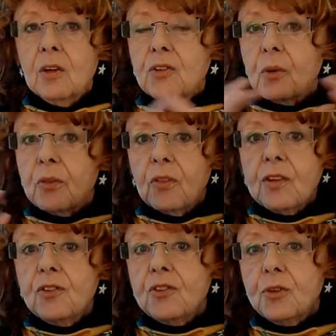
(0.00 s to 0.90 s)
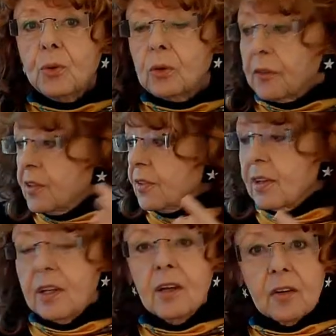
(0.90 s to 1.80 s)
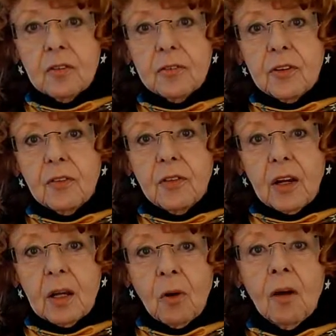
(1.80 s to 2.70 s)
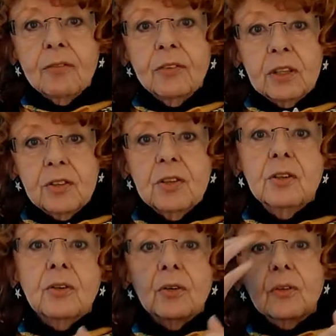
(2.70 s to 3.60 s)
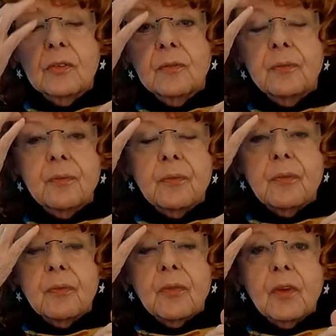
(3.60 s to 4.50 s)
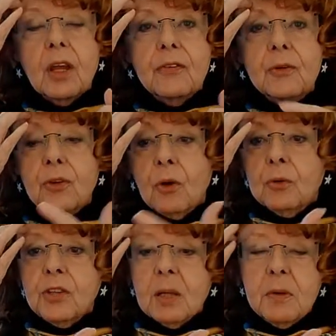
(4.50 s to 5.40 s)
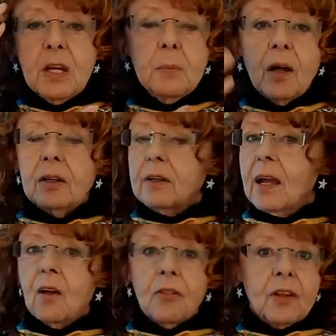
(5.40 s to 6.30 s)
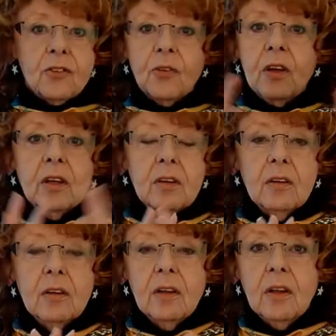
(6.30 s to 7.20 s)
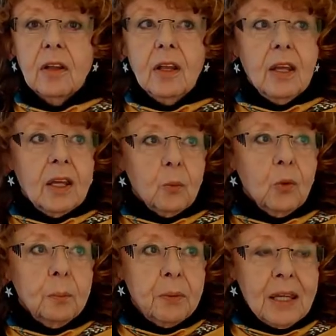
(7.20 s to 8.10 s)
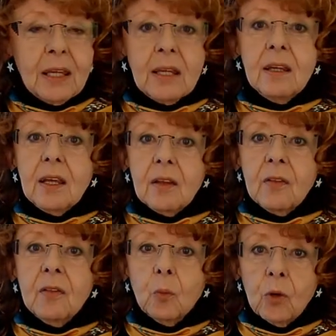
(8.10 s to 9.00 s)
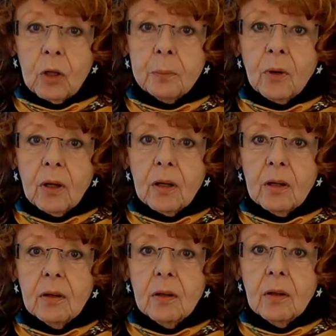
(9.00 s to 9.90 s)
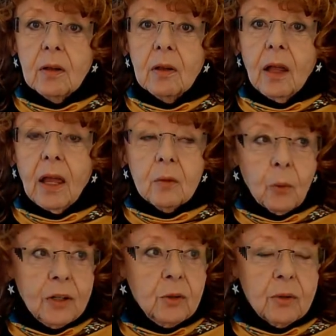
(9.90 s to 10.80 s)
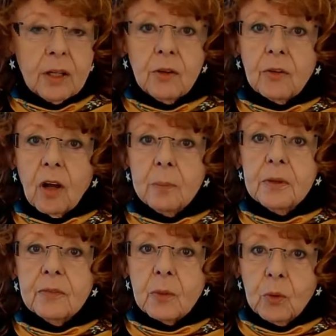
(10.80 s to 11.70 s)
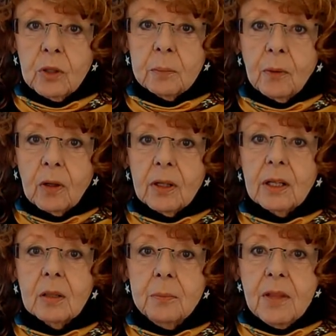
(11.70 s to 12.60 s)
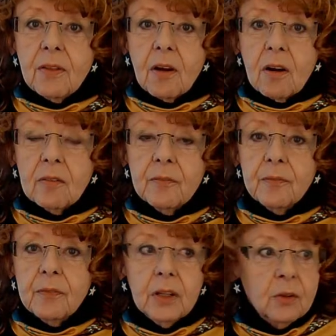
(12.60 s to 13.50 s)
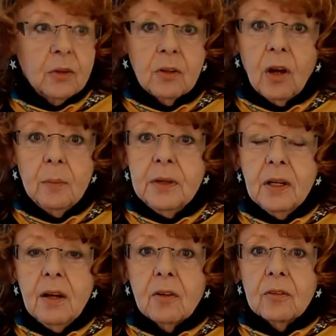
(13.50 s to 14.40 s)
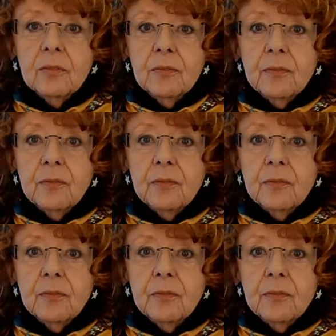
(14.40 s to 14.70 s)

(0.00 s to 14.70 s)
So this tool, this gift that I'm offering to you, if you don't take me up on it now, that's fine. It will be in the workbook. And when you get your copy of the workbook, it'll be there and you can copy it out.